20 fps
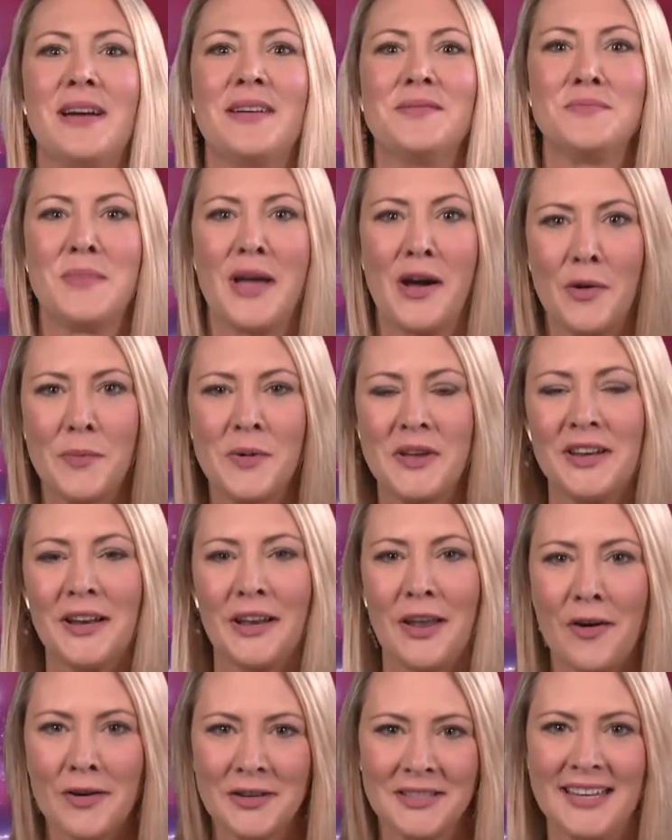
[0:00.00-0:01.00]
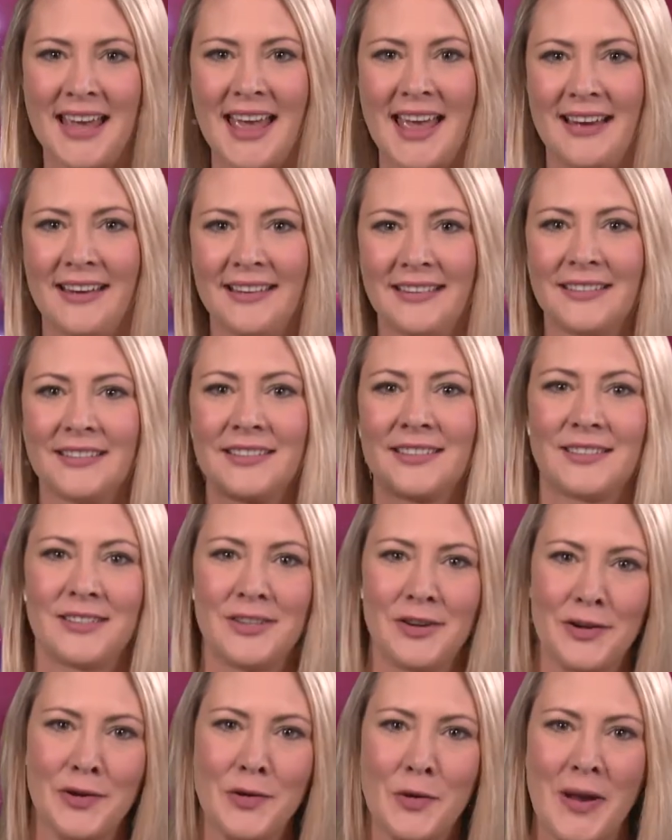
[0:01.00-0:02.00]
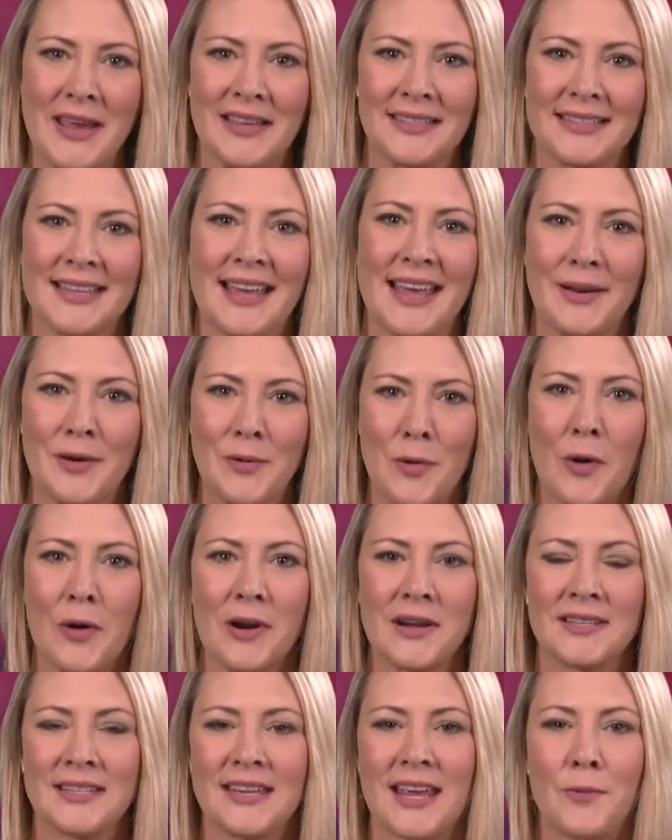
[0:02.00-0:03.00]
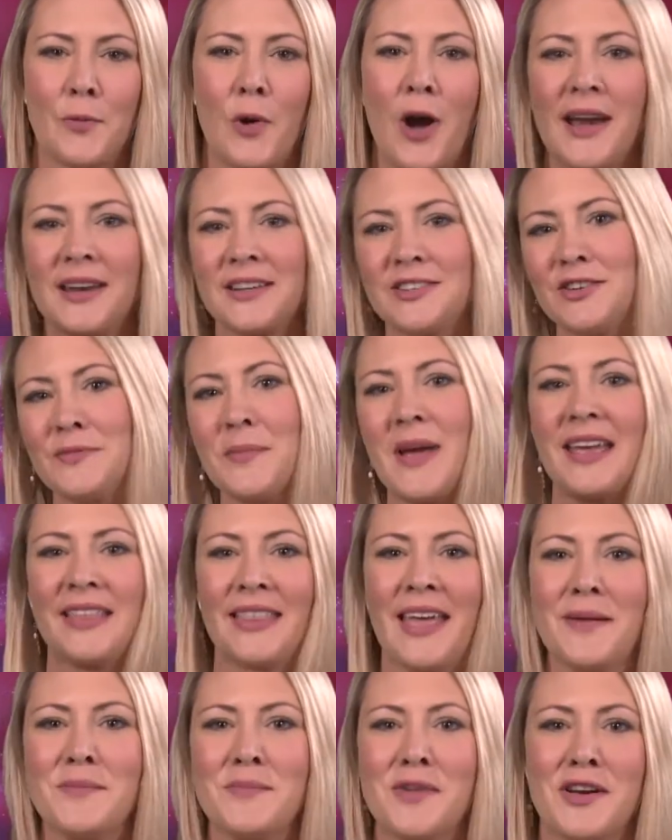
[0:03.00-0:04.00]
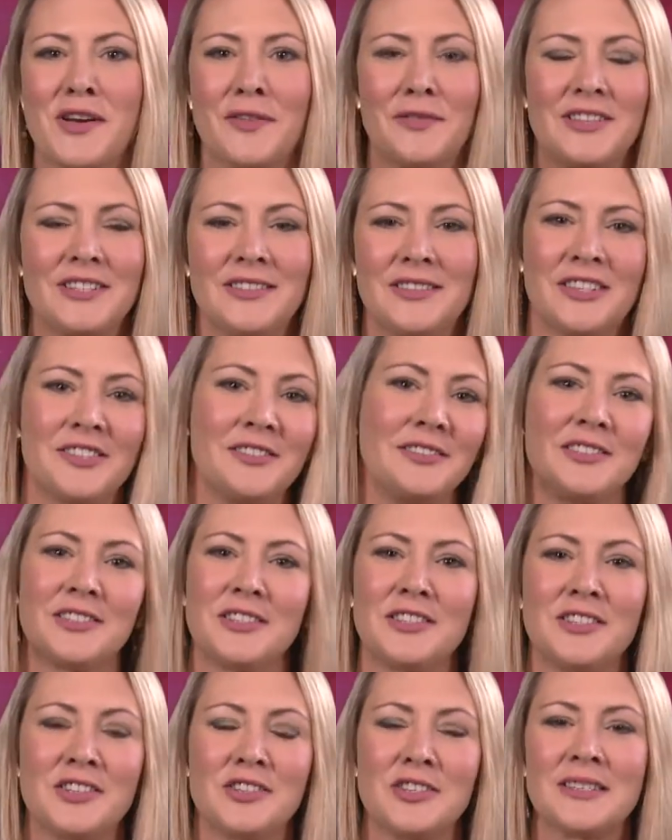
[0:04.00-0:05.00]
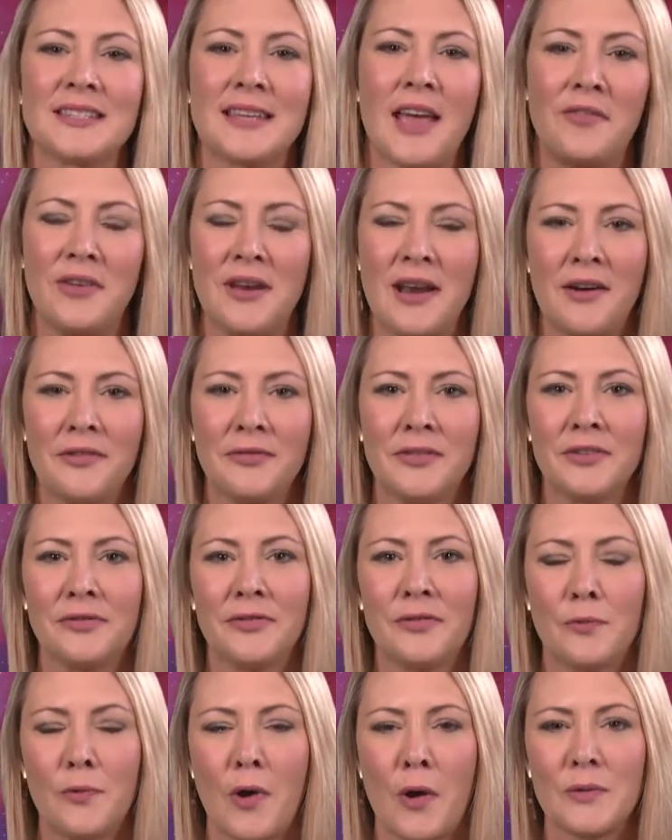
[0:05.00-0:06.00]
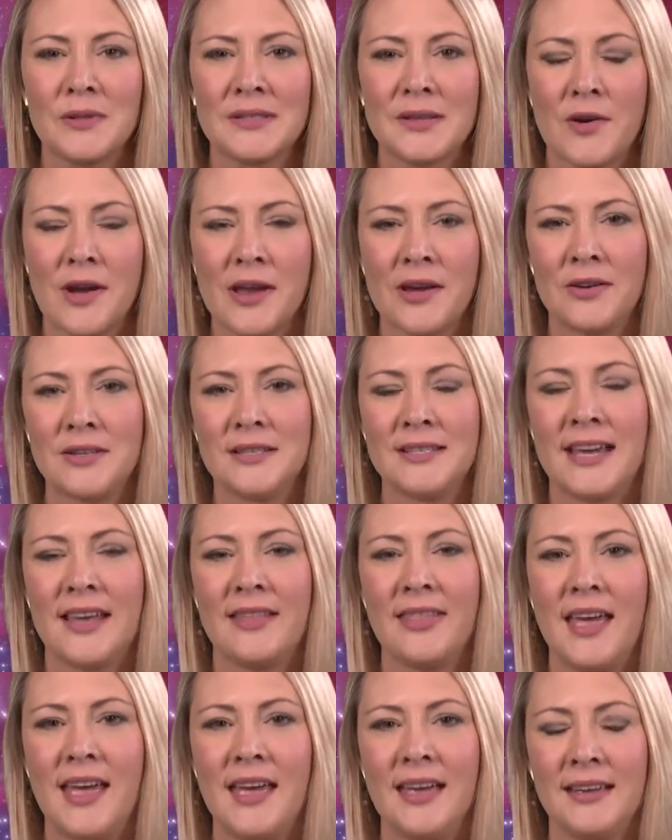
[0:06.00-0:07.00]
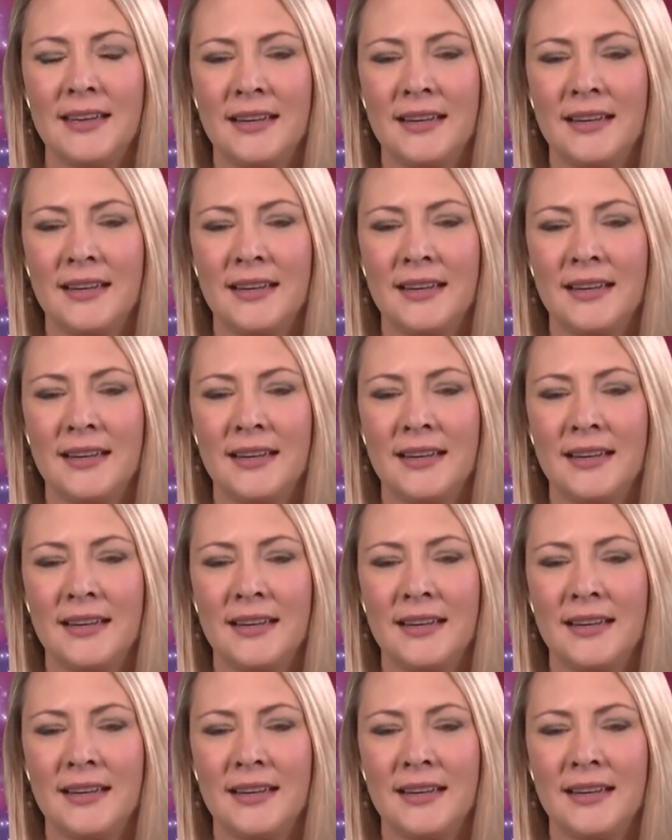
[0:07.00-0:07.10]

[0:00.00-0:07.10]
Melbourne lockdown to Queensland quarantine. Why did you make that move? Did you just have enough of what was going on down there?